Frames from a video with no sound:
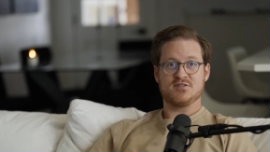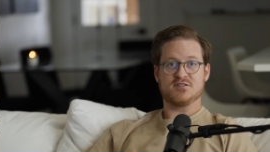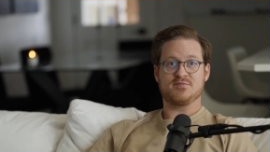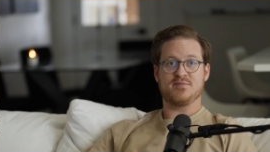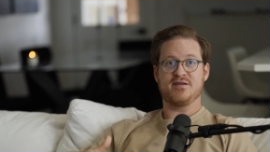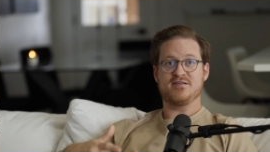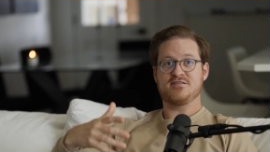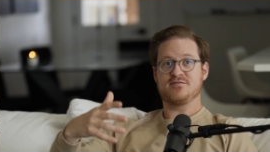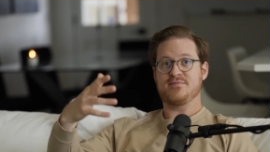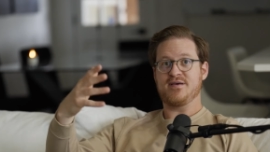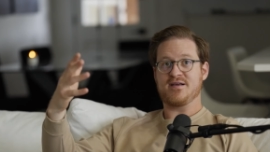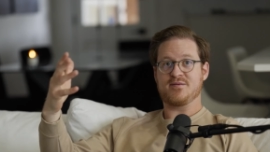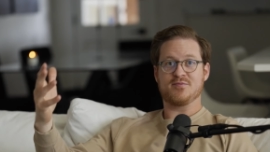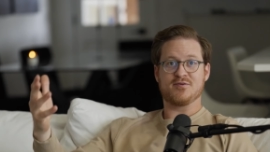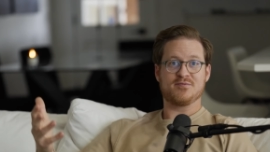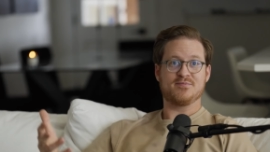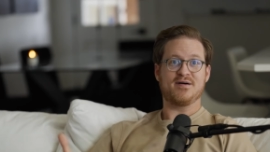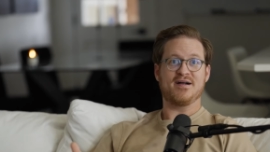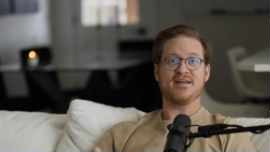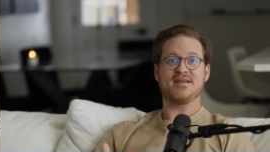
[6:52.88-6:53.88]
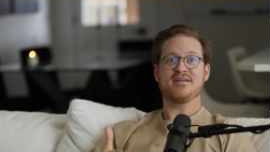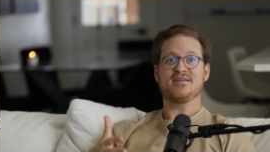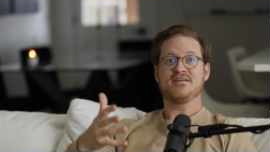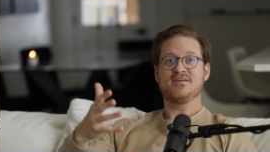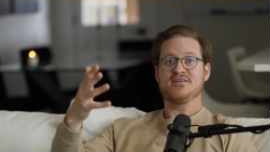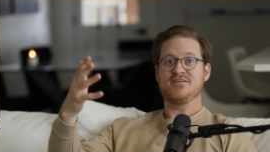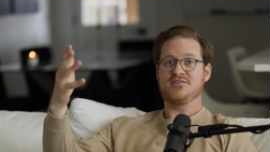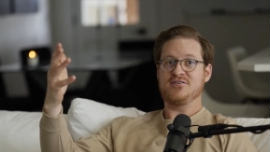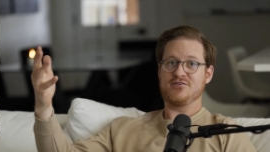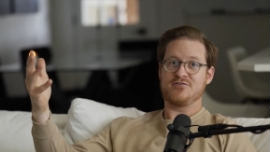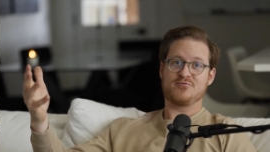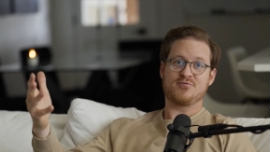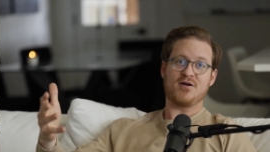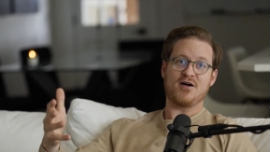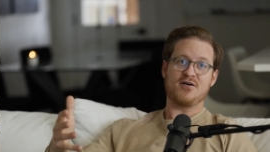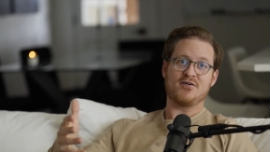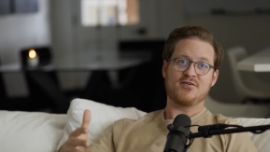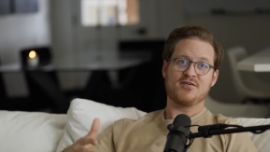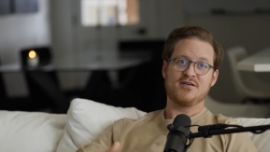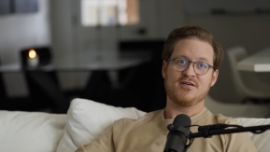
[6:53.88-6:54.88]
which means you make more money, you
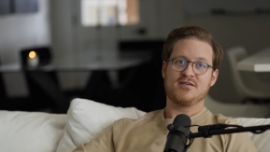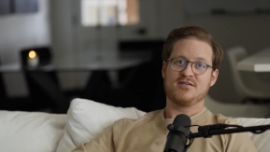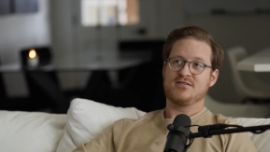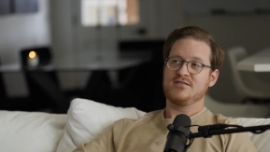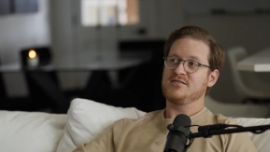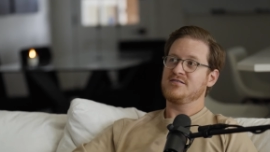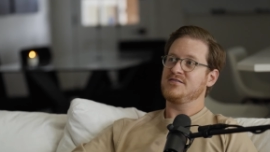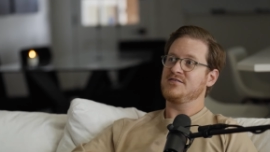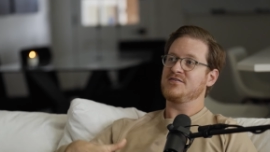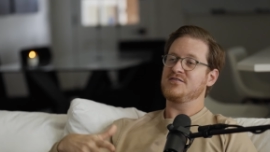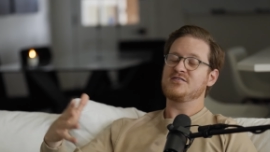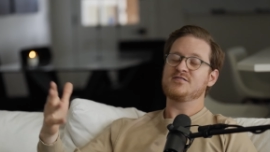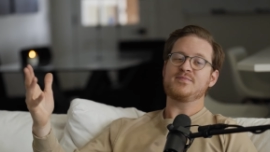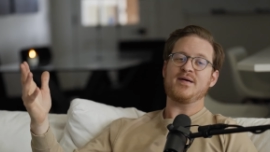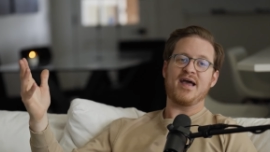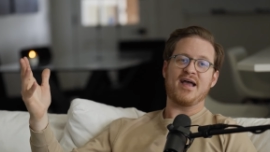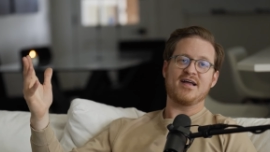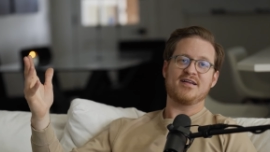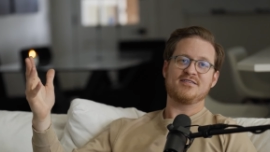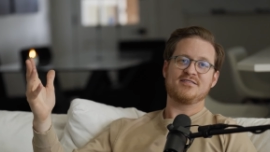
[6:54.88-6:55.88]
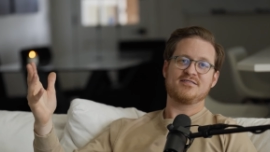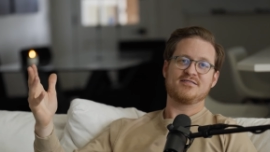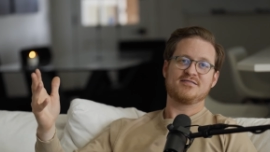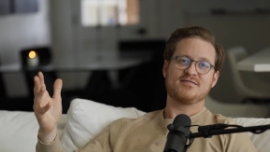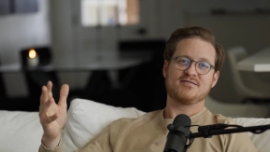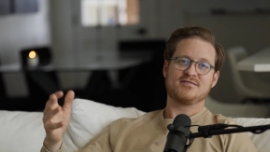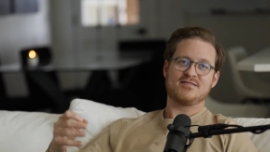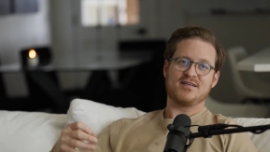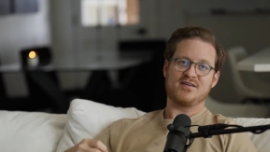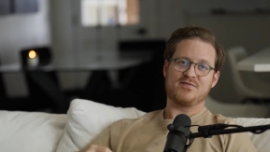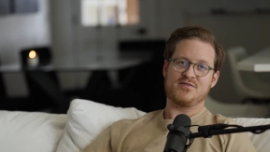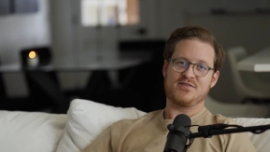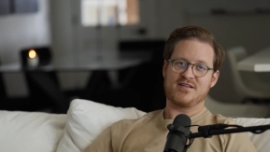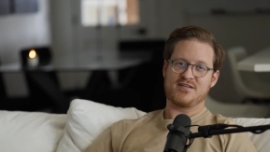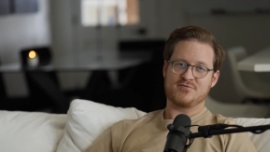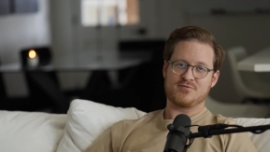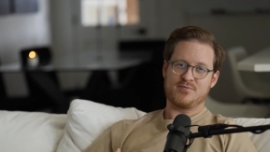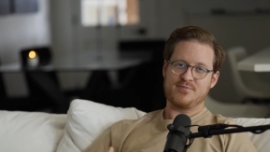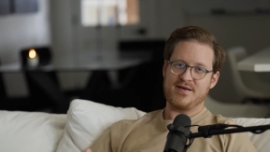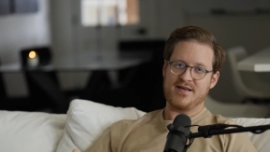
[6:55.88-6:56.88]
grow, you expand,
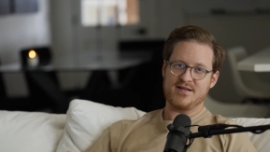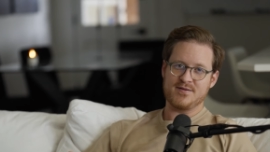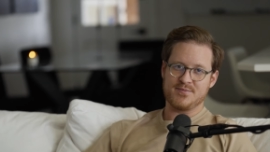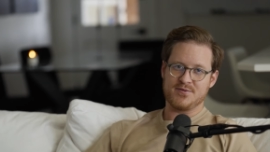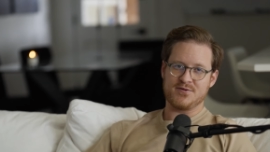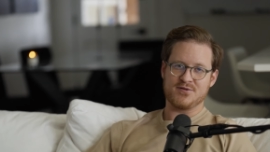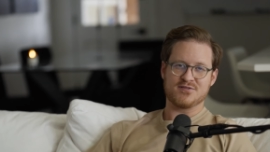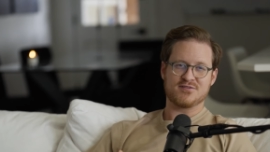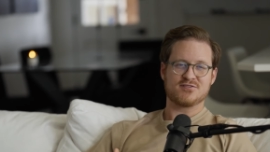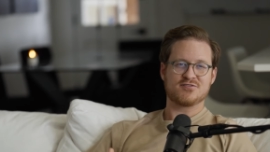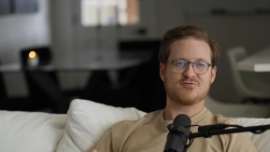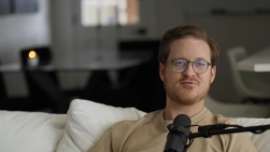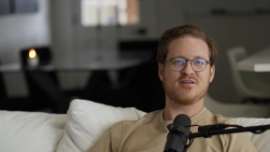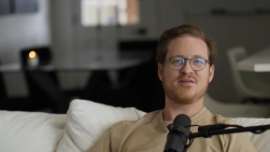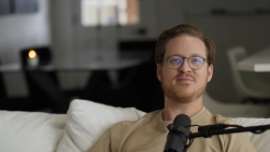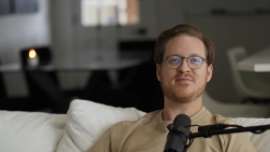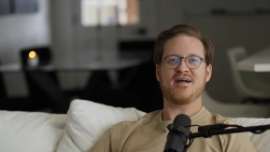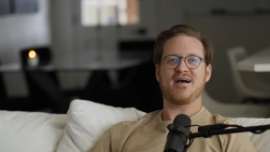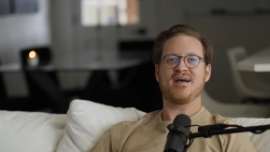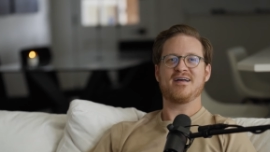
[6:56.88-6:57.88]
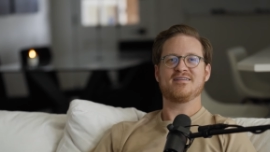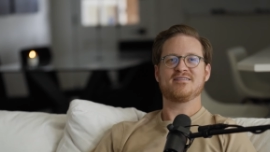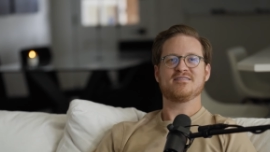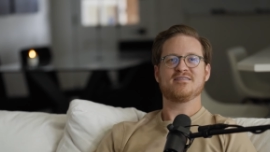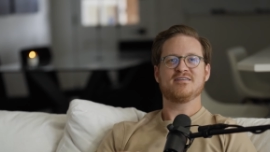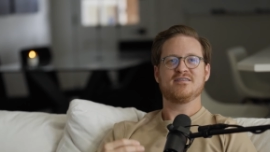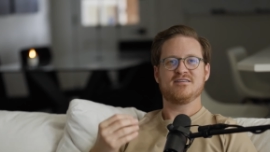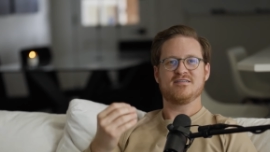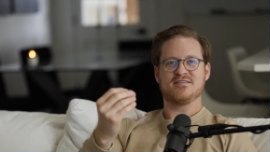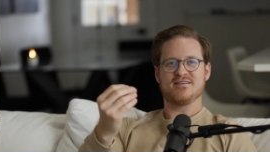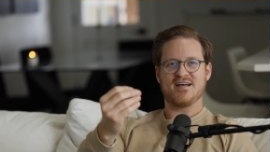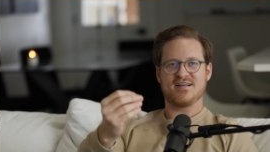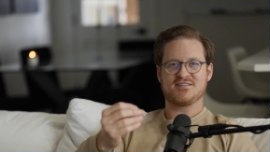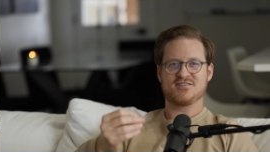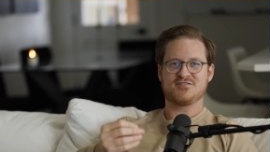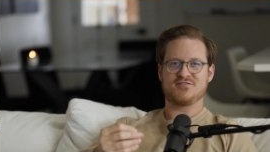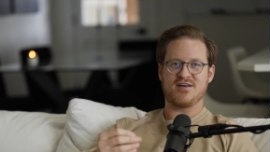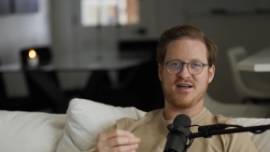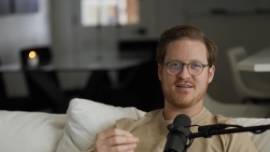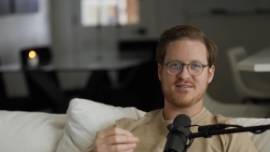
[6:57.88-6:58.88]
everything's repeatable, it's streamlined, less
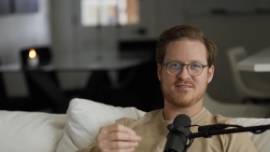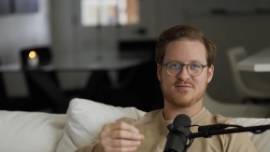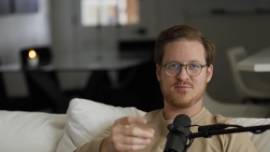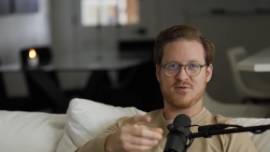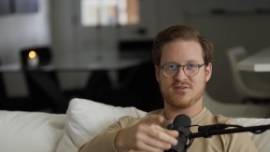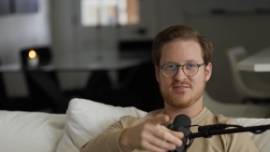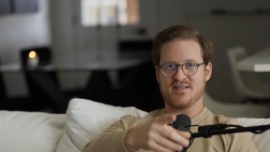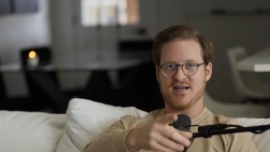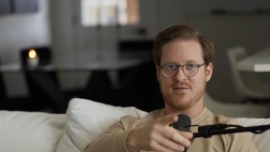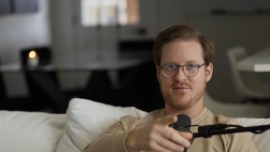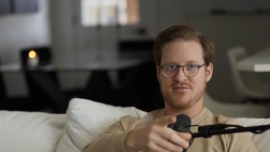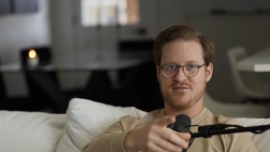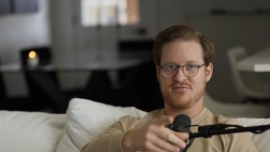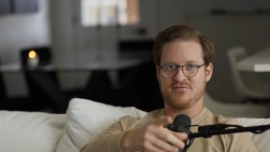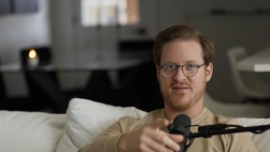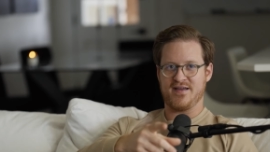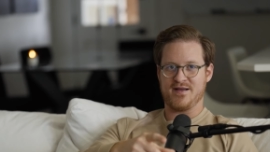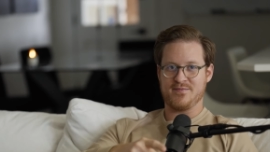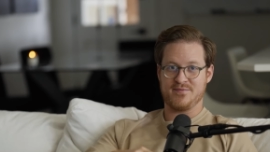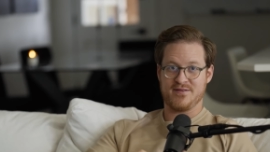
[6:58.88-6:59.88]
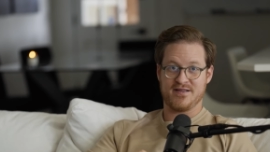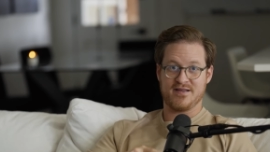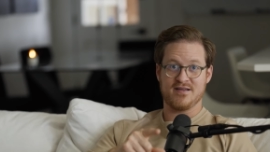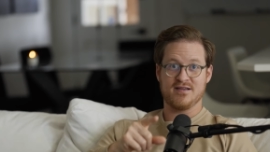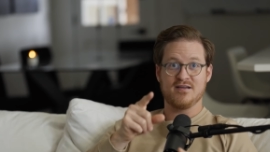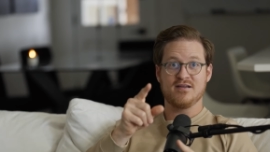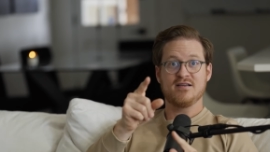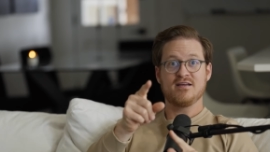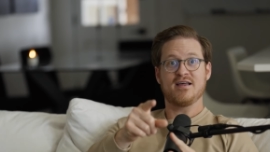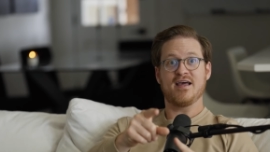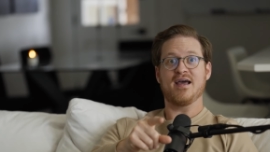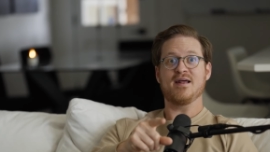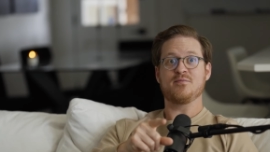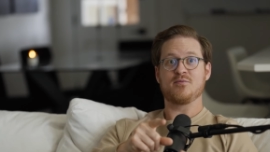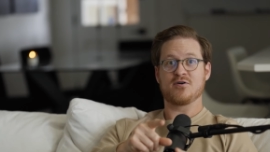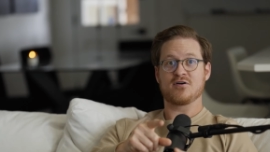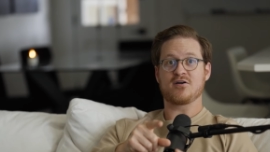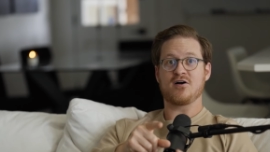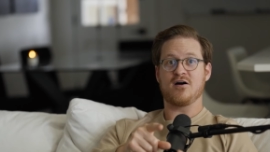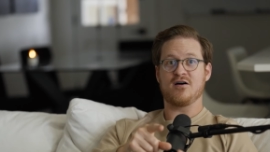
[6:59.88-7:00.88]
stress, more time with your family, and
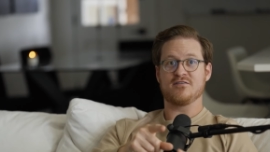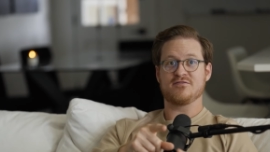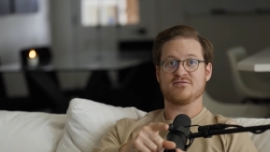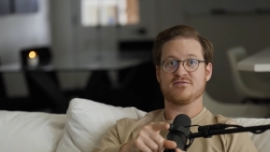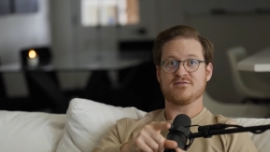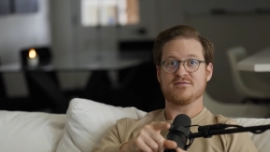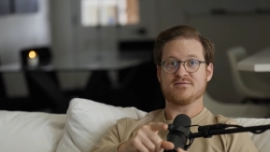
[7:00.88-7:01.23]
more golf.